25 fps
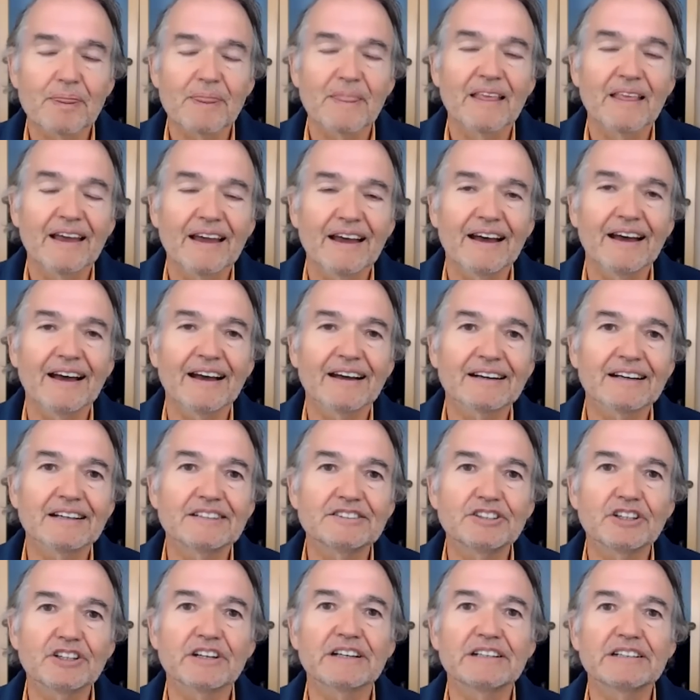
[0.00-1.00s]
because uh, your
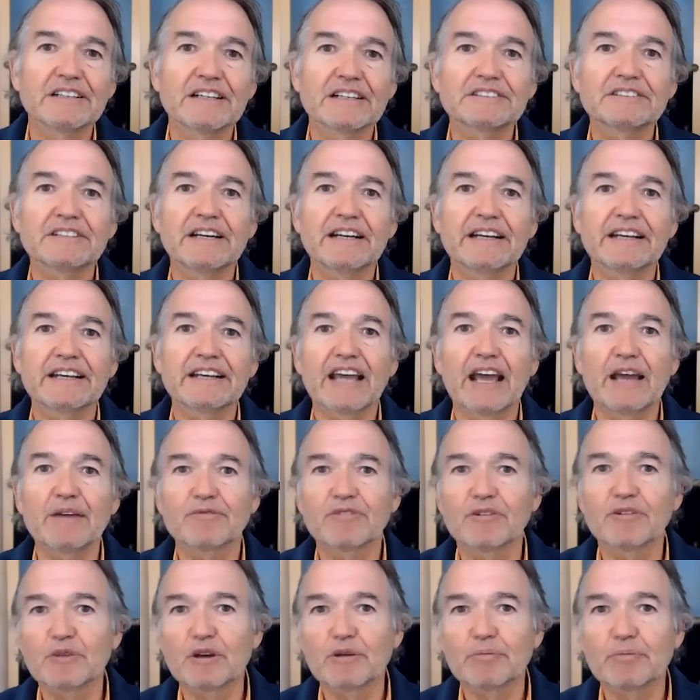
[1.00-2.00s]
conditioning came from
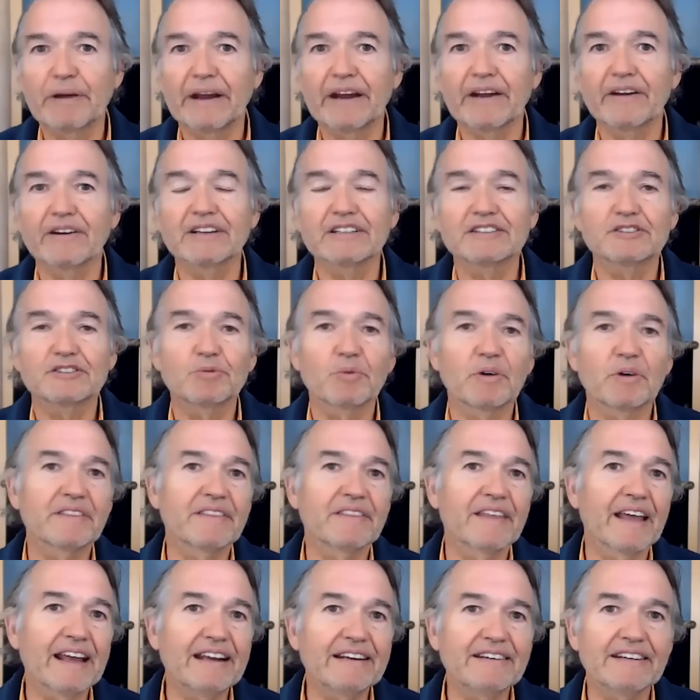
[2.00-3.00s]
your parents, what they
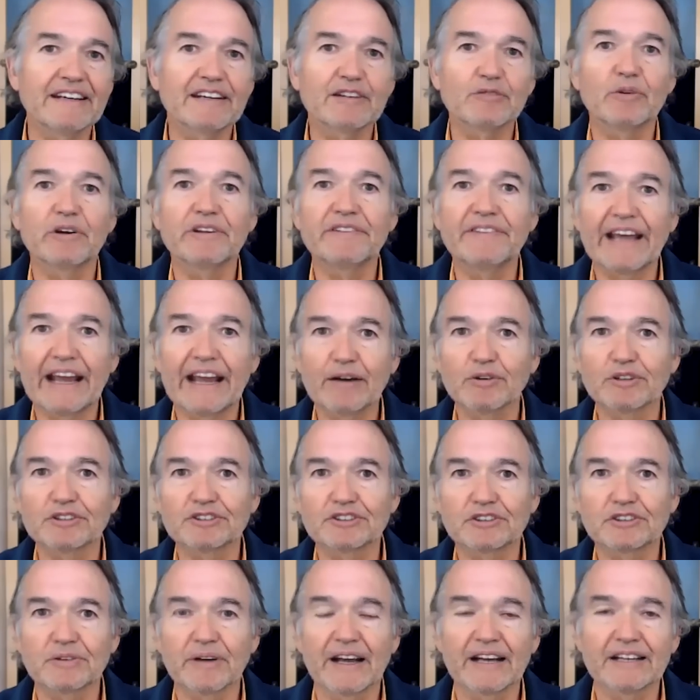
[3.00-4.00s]
did when they were
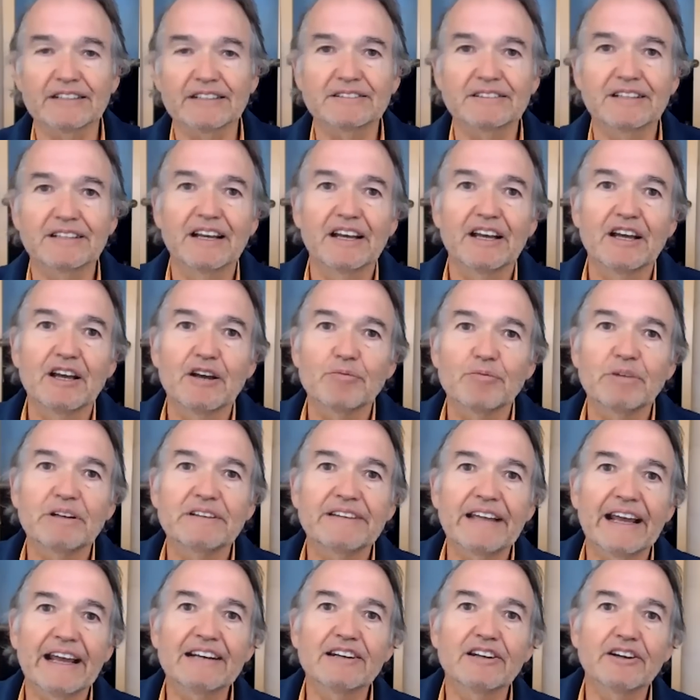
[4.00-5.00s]
stressed. But they
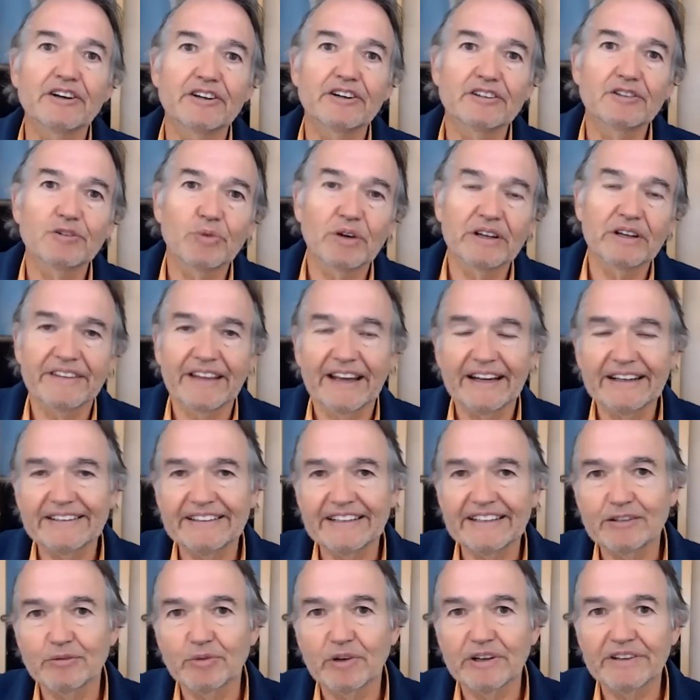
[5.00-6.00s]
learned what they did
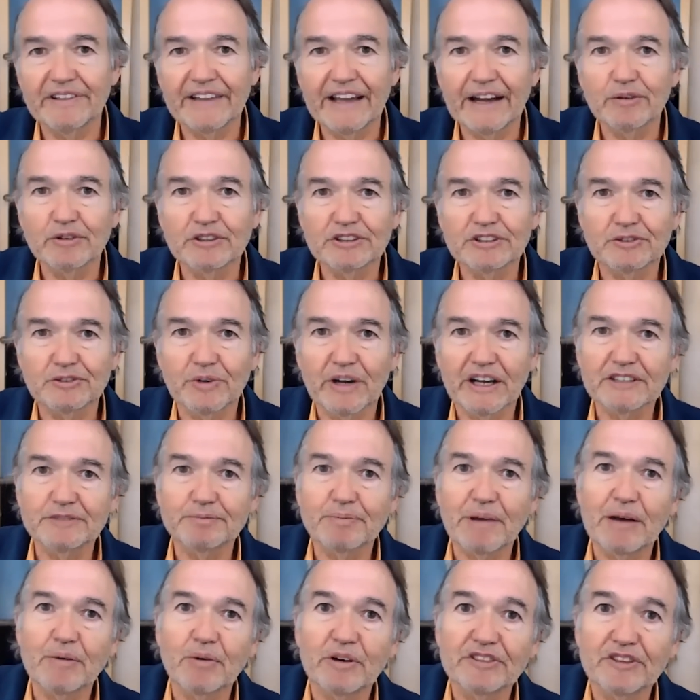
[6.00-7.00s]
when they were stressed by
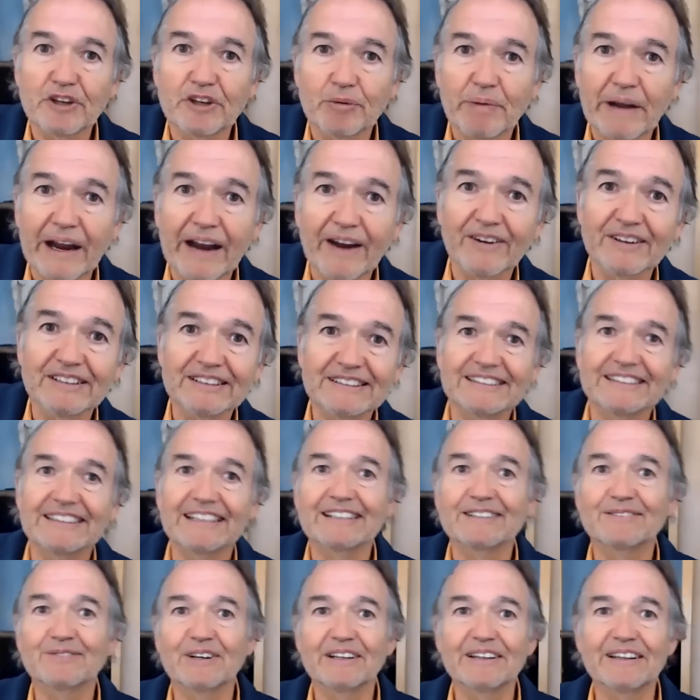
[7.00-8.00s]
what their parents did
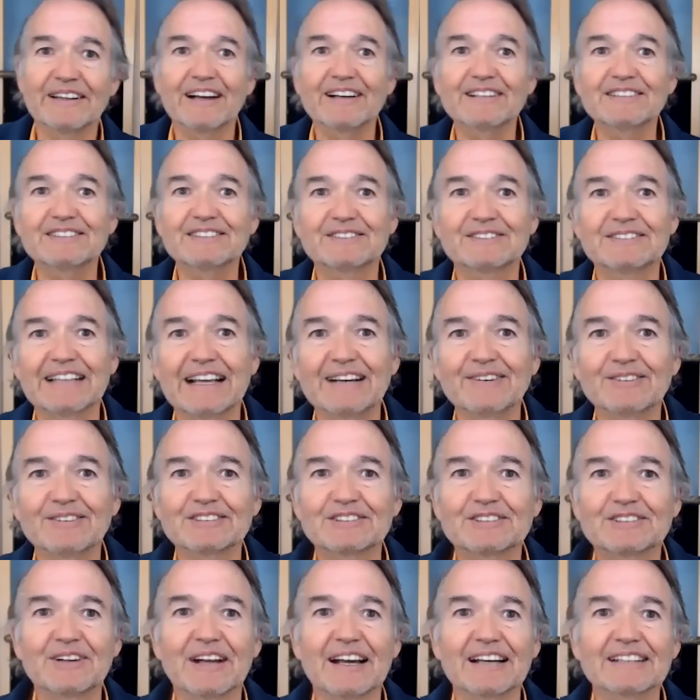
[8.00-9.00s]
when they were
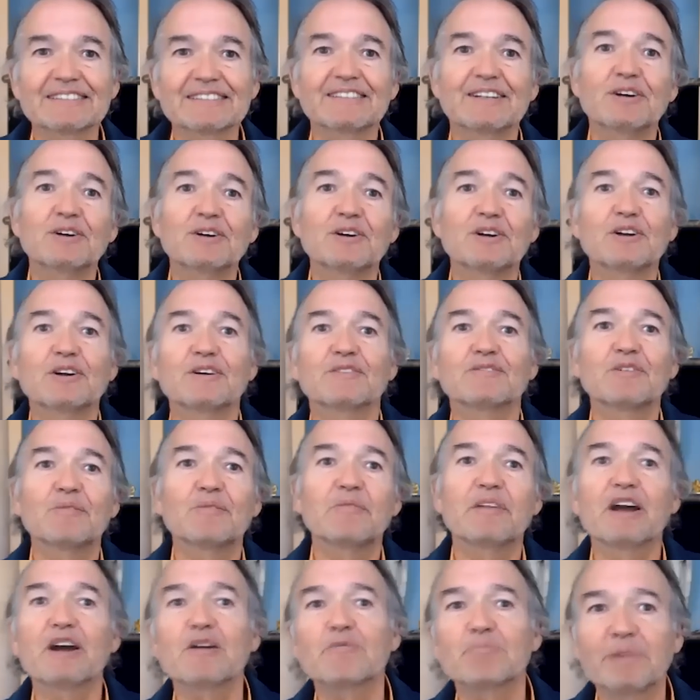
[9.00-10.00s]
stressed, who learned from
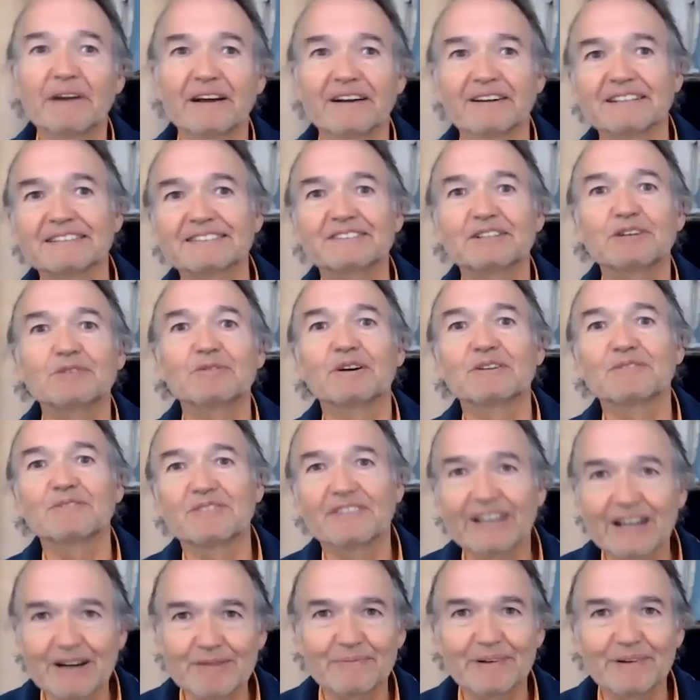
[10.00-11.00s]
their parents, who went from
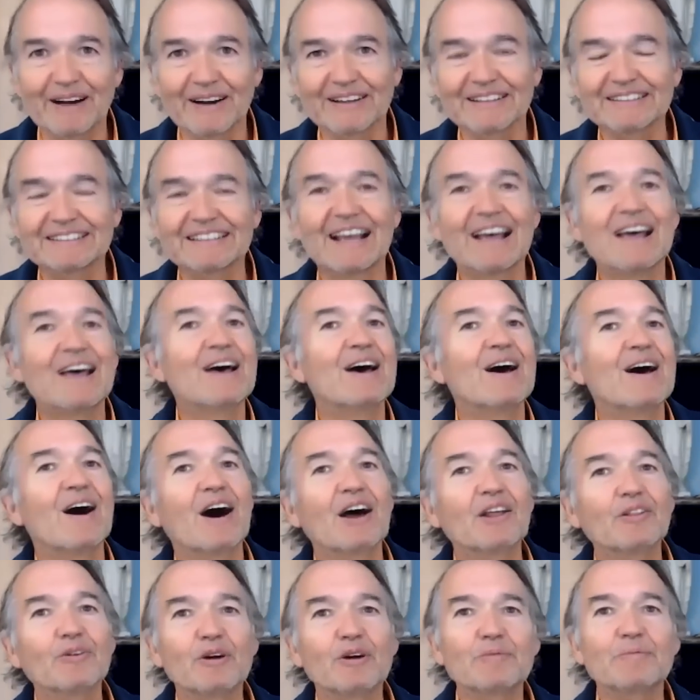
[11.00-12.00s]
their parents, all the
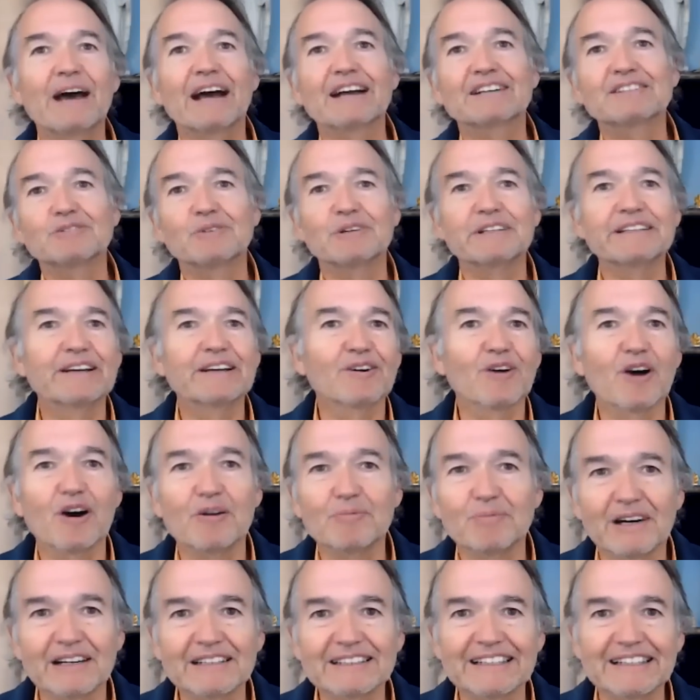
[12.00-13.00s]
way back to when they were all
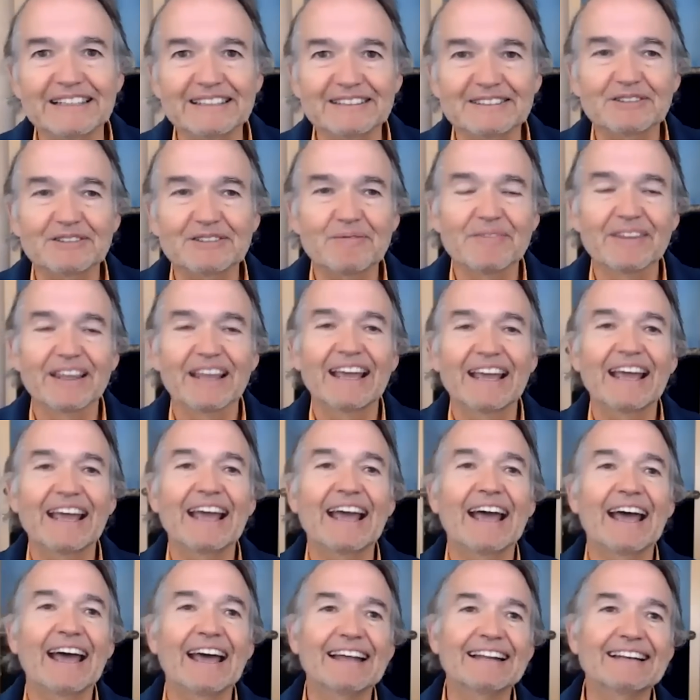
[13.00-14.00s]
monkeys.
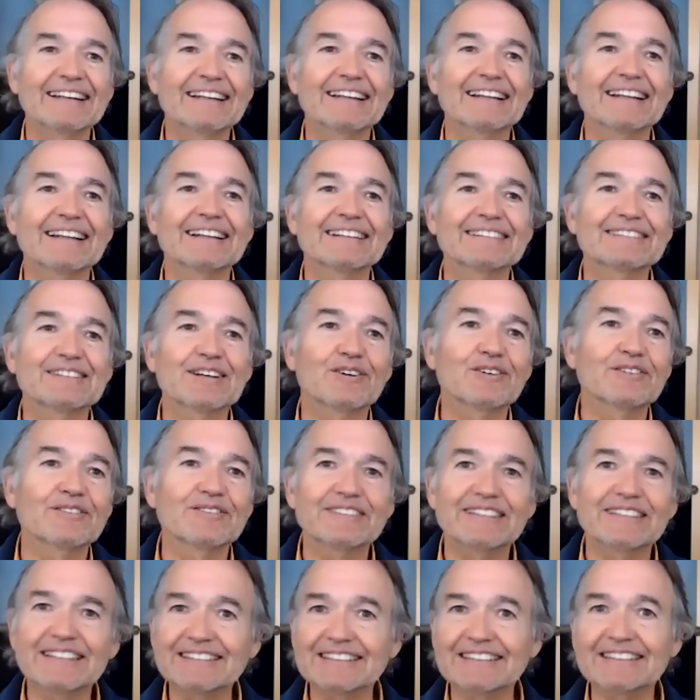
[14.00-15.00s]
And so
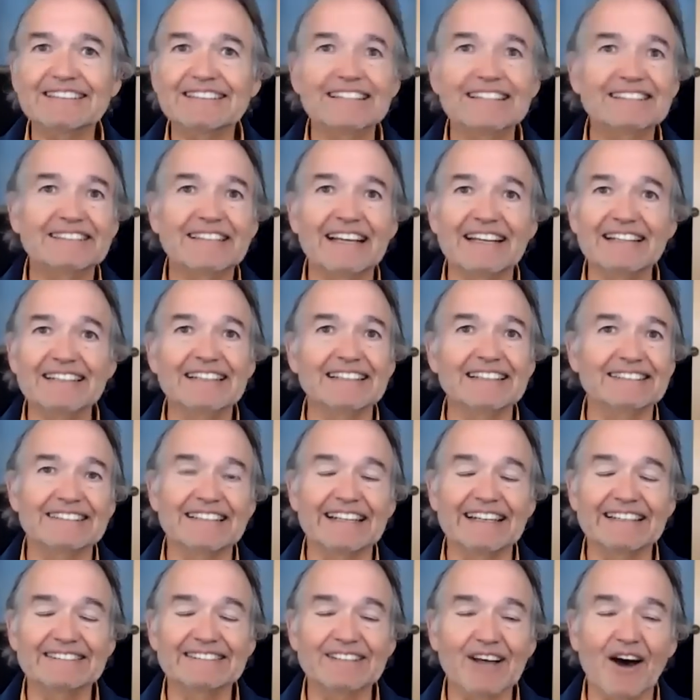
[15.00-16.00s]
this is this tendency. It's
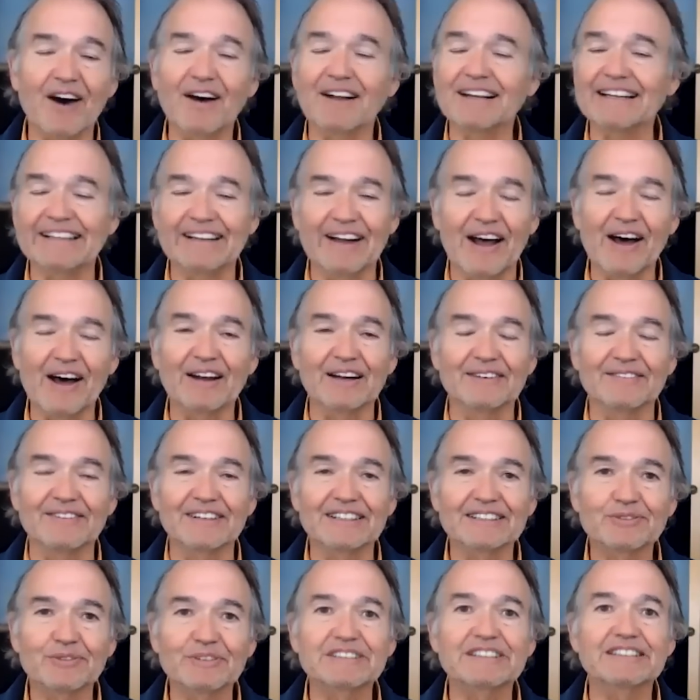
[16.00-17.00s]
all in all of us.
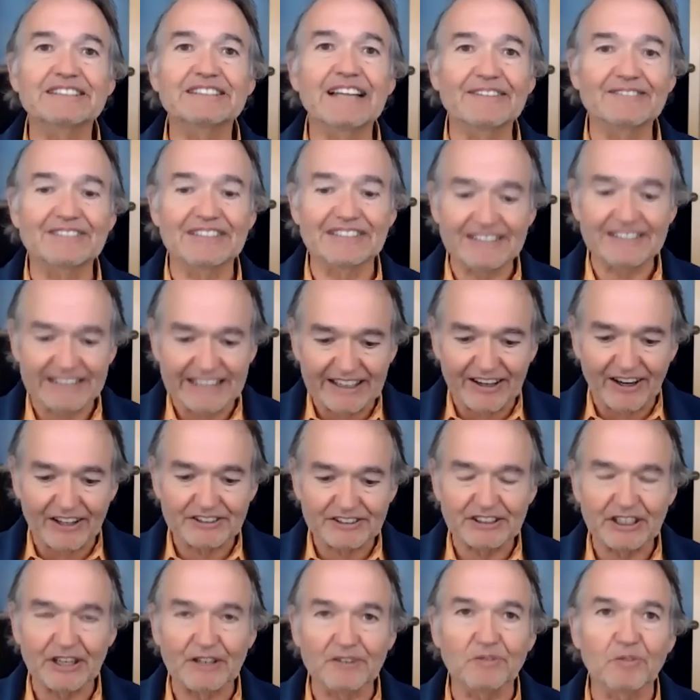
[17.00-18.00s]
We just have to see
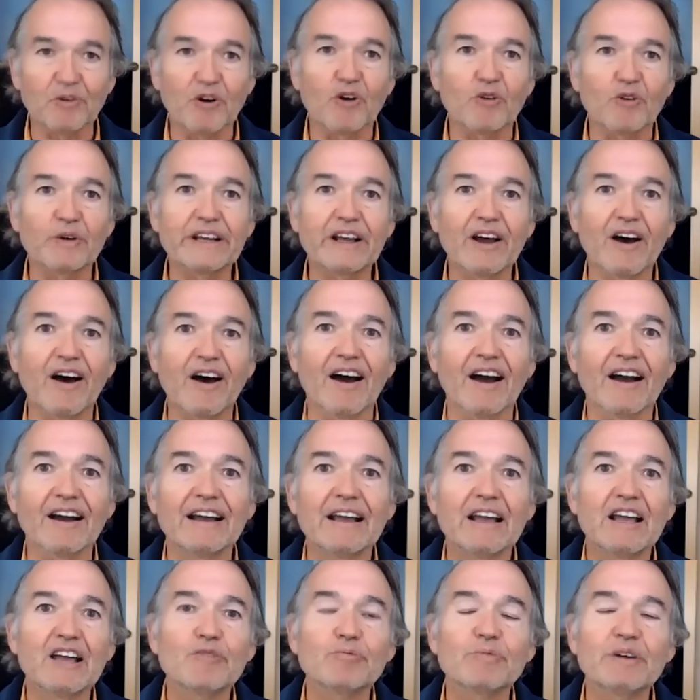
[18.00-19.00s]
ourselves for what we are,
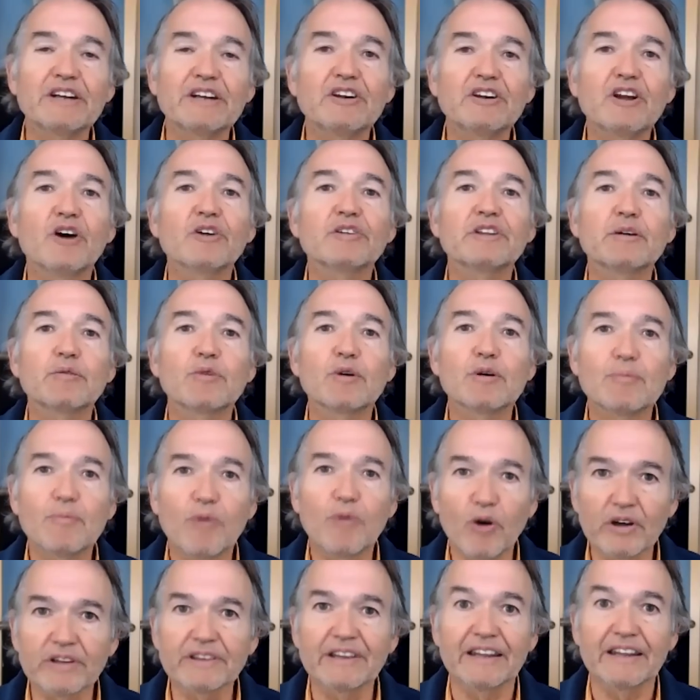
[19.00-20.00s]
but know that we're more
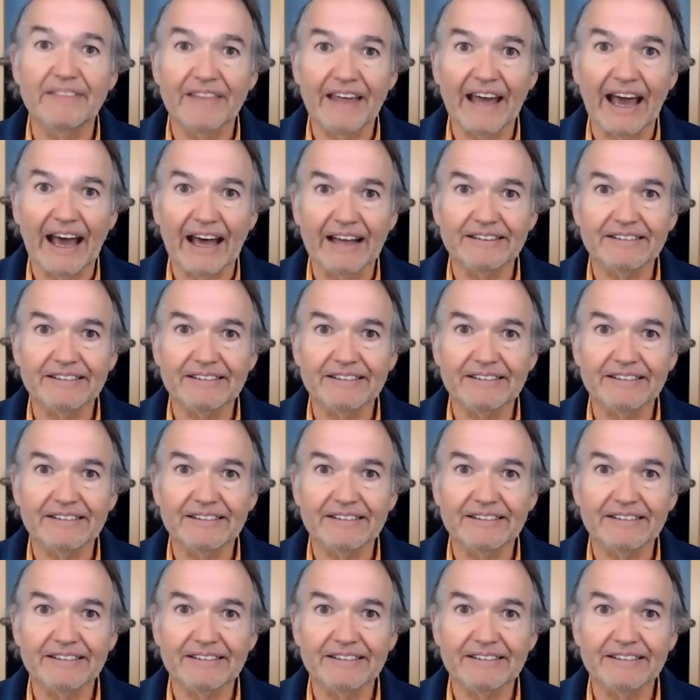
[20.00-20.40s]
than that.